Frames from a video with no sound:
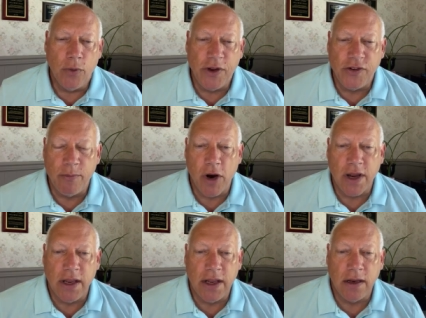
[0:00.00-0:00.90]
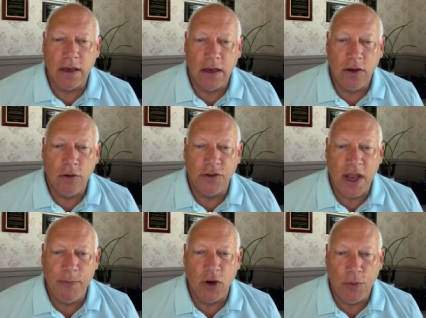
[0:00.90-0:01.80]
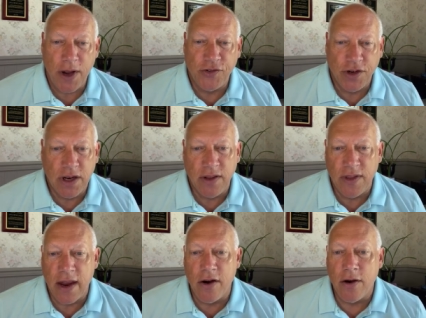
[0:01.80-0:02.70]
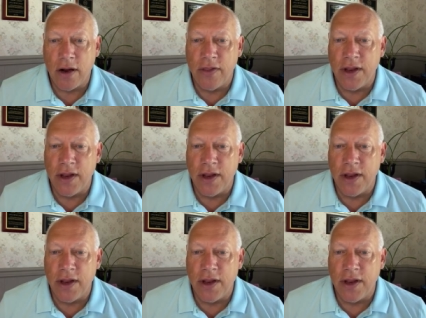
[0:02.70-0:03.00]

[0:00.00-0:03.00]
question mark in it you'll type your question in there,